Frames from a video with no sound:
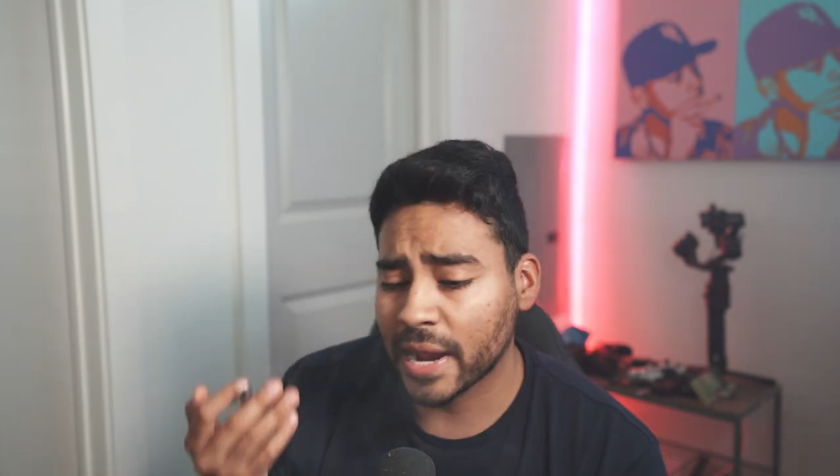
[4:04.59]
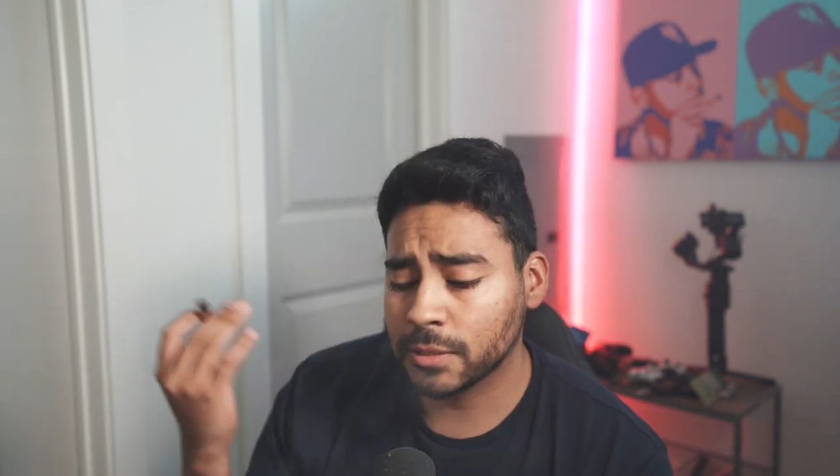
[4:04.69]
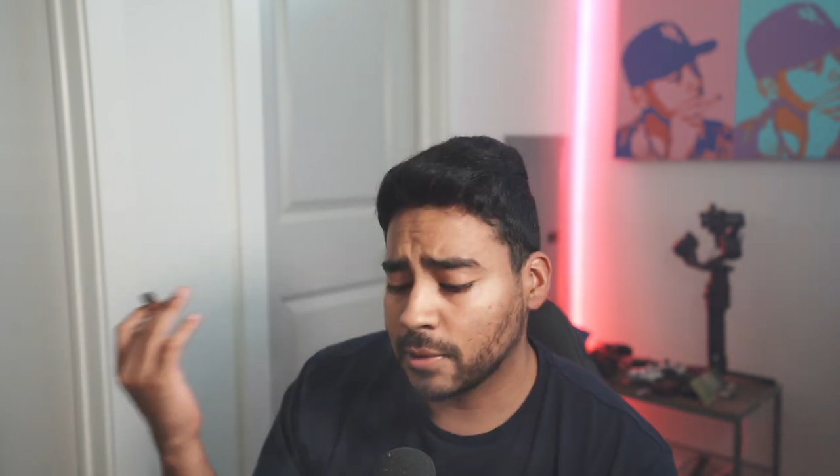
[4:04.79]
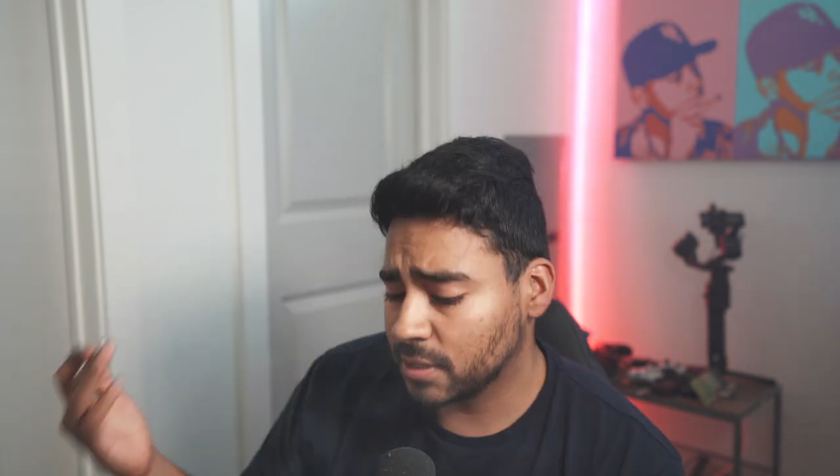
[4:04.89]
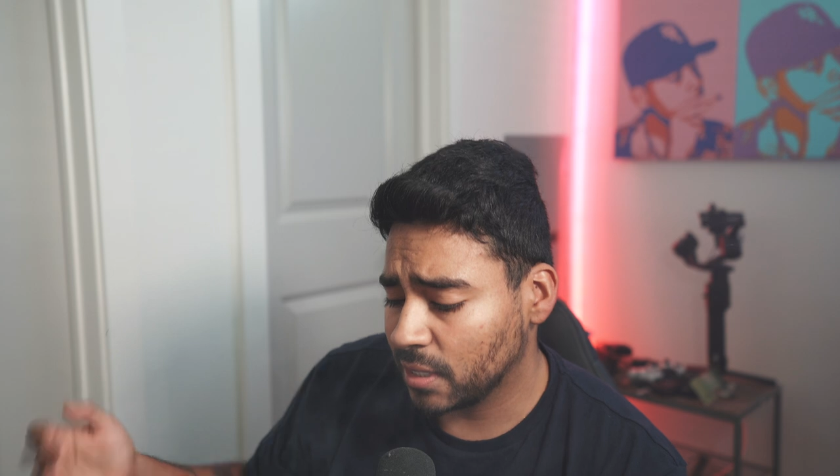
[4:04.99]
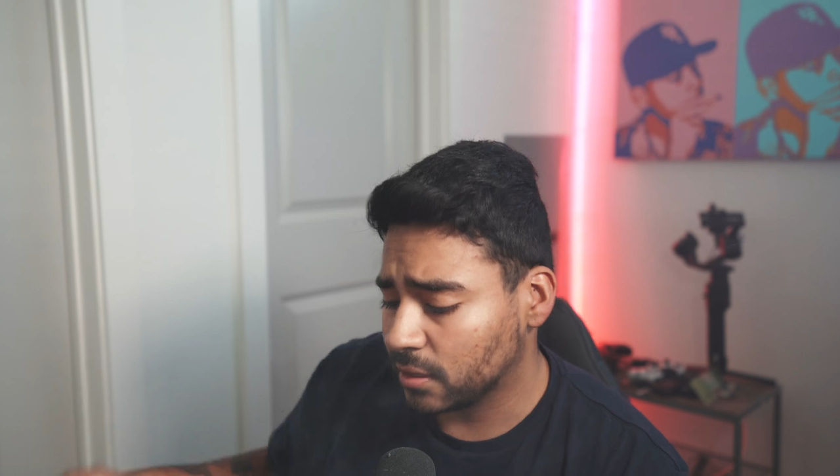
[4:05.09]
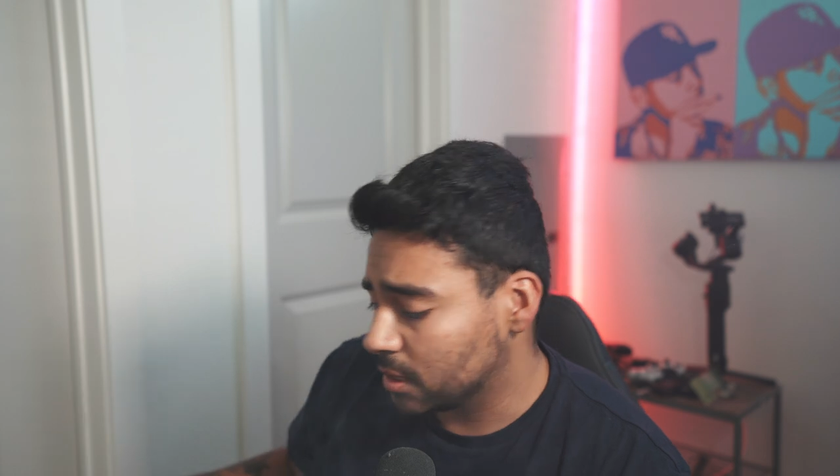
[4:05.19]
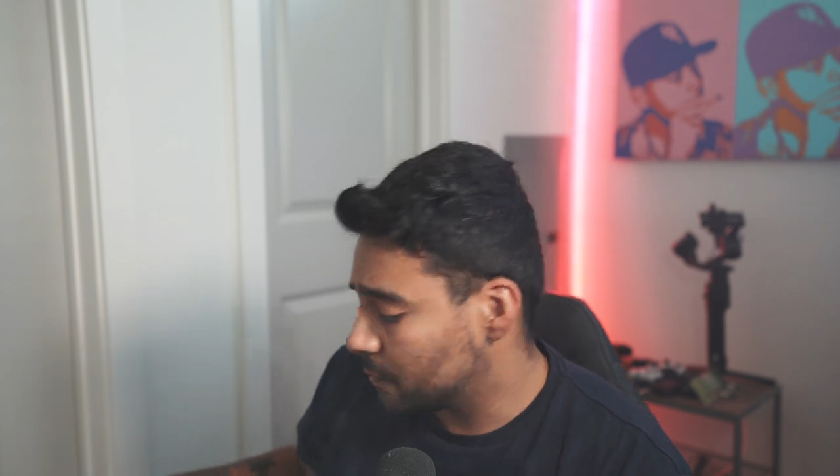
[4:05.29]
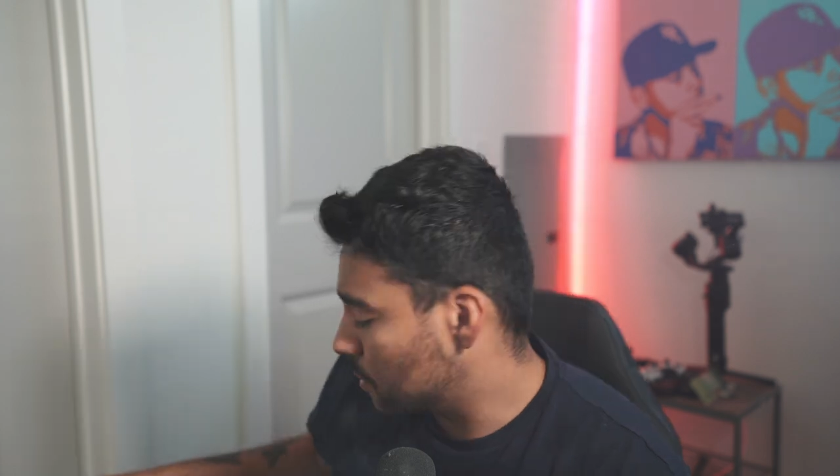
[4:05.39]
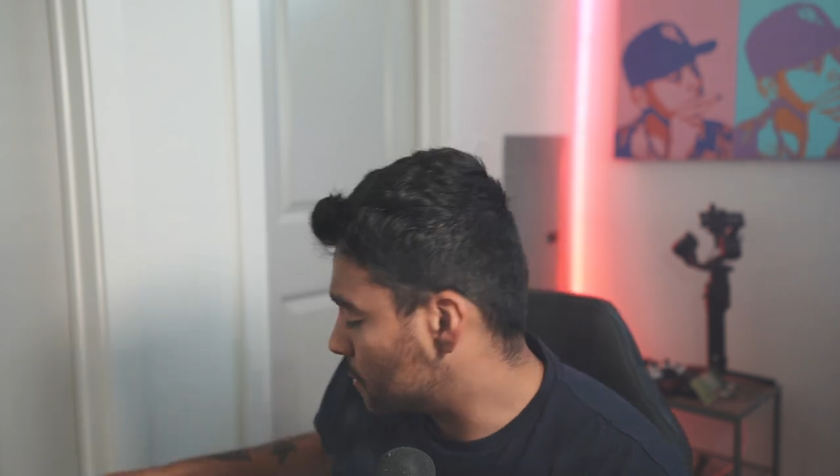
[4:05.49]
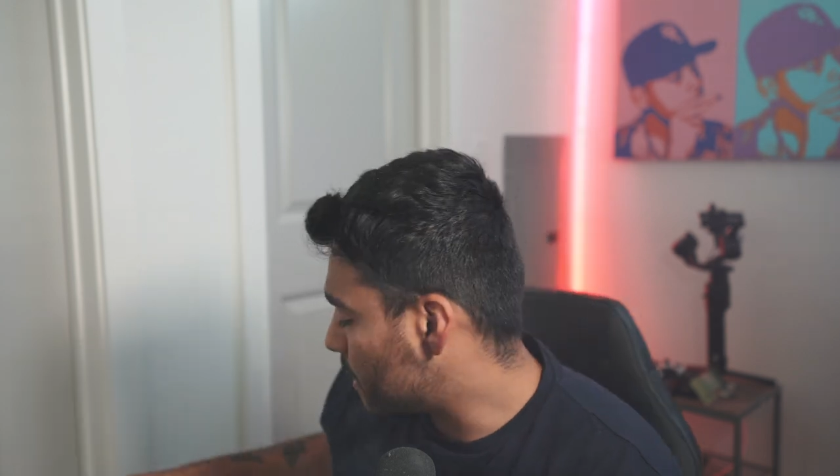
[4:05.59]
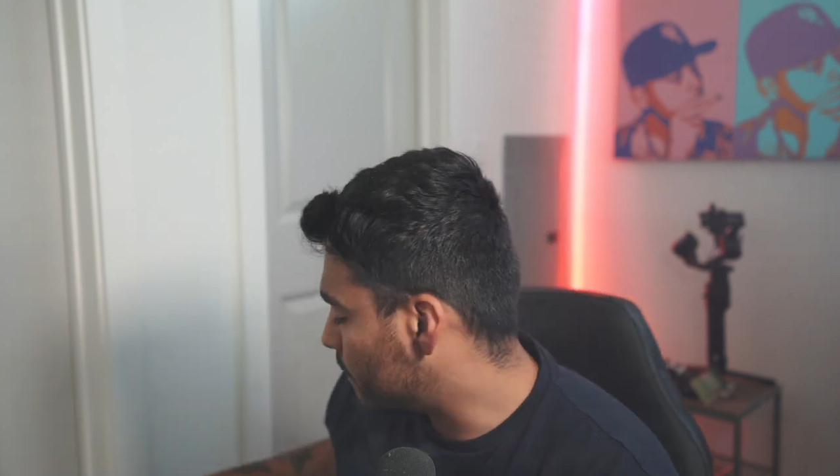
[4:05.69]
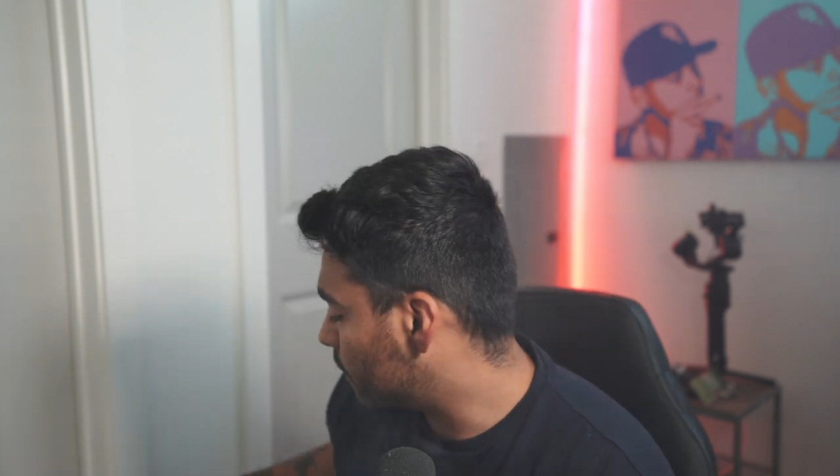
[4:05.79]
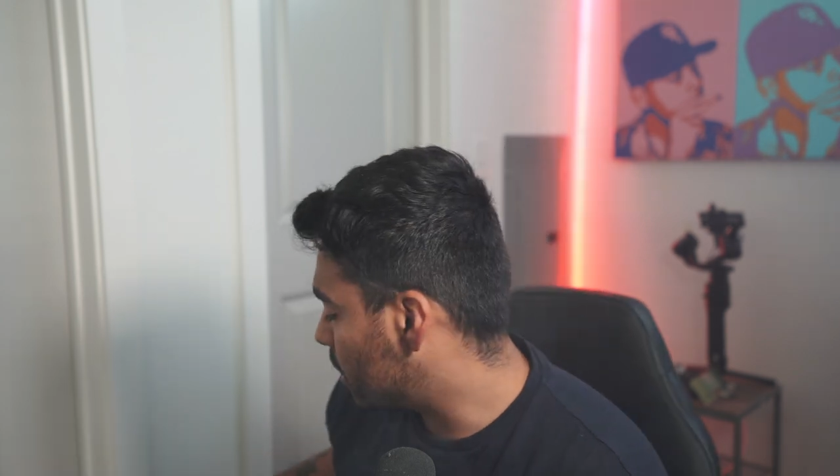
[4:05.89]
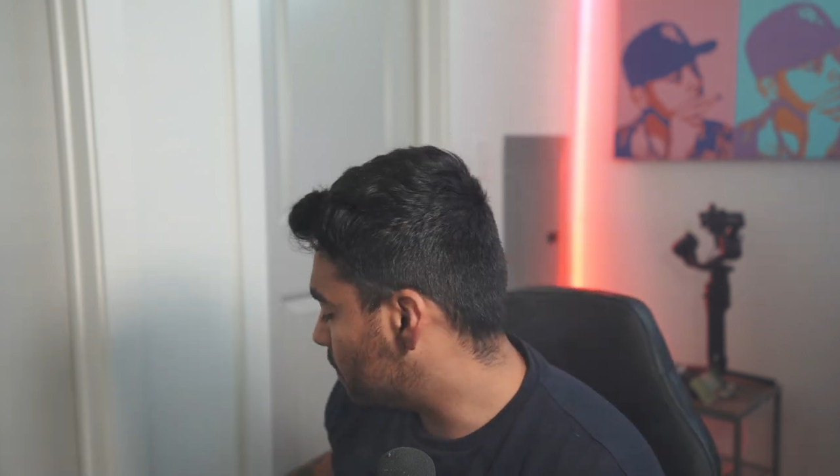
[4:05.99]
I just wanted to get this video
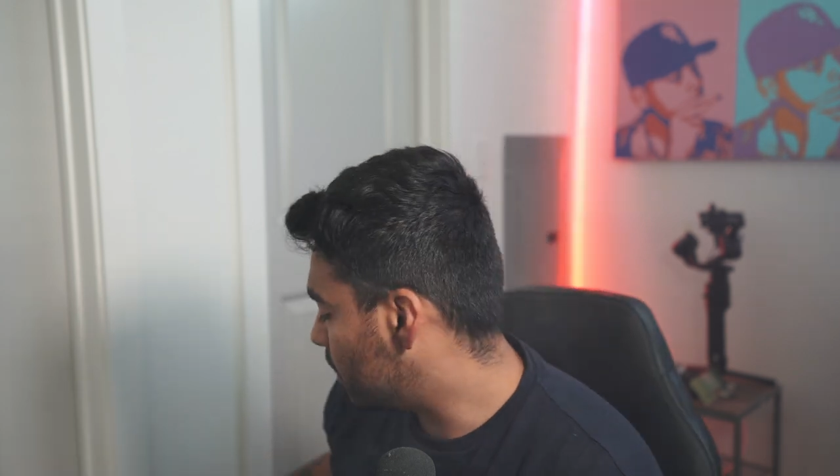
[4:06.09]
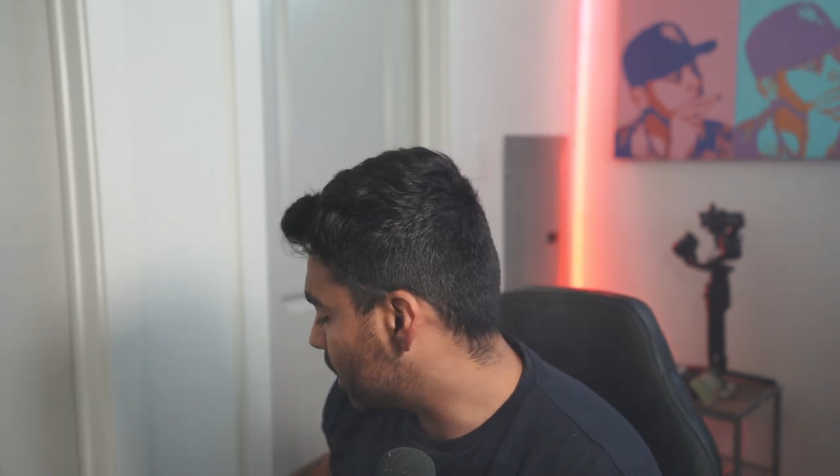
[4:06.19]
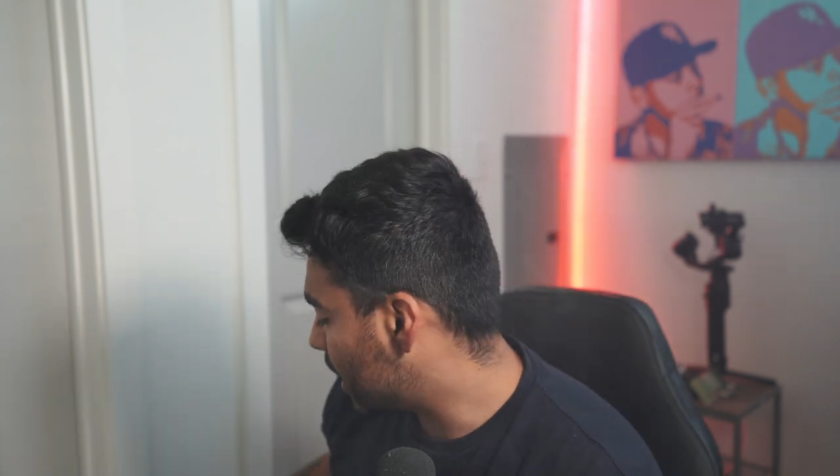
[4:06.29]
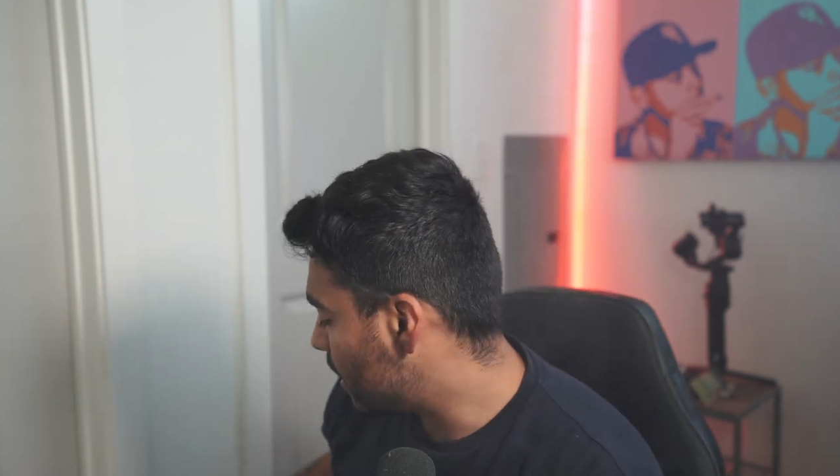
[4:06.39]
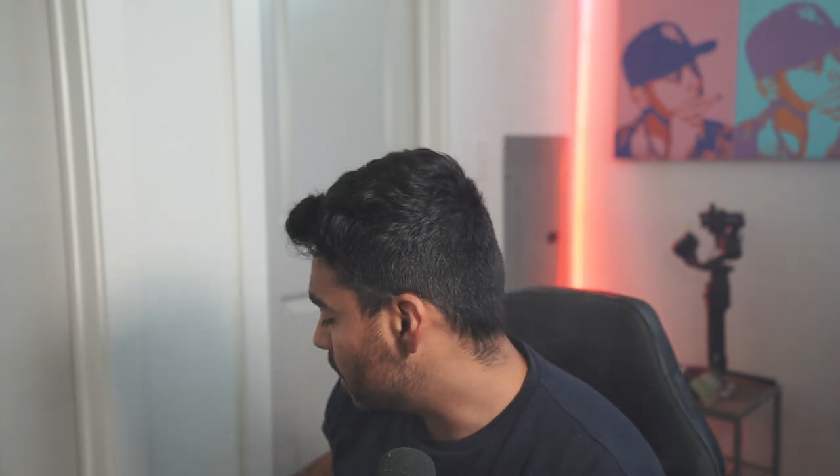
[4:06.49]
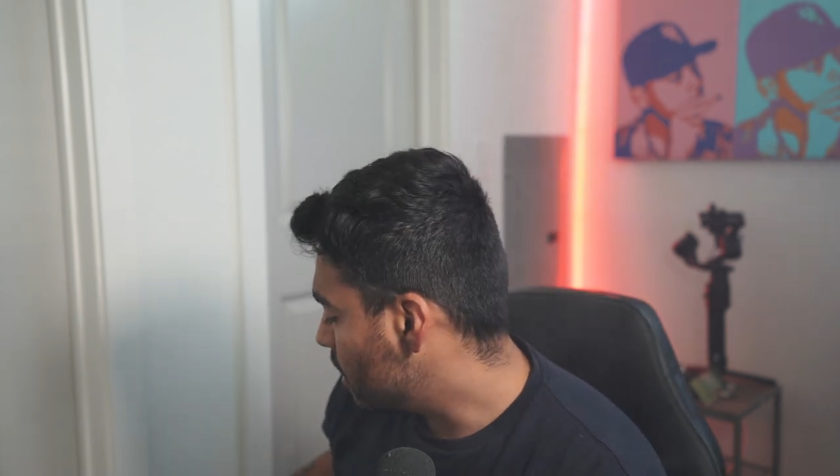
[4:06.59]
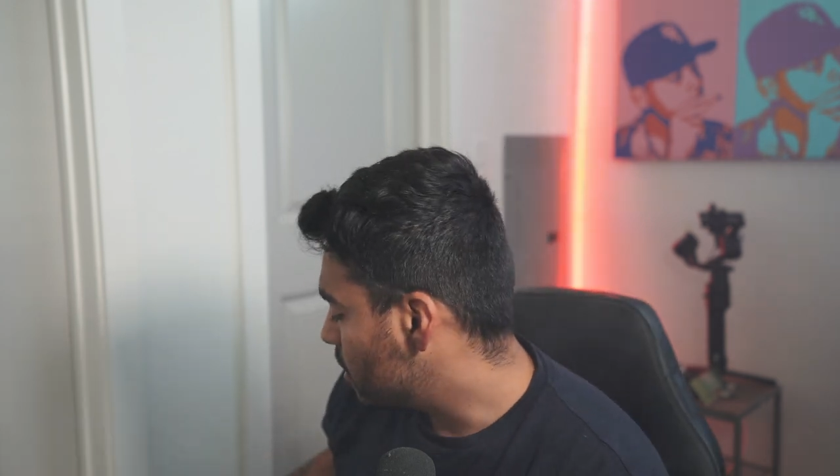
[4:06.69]
out for anybody that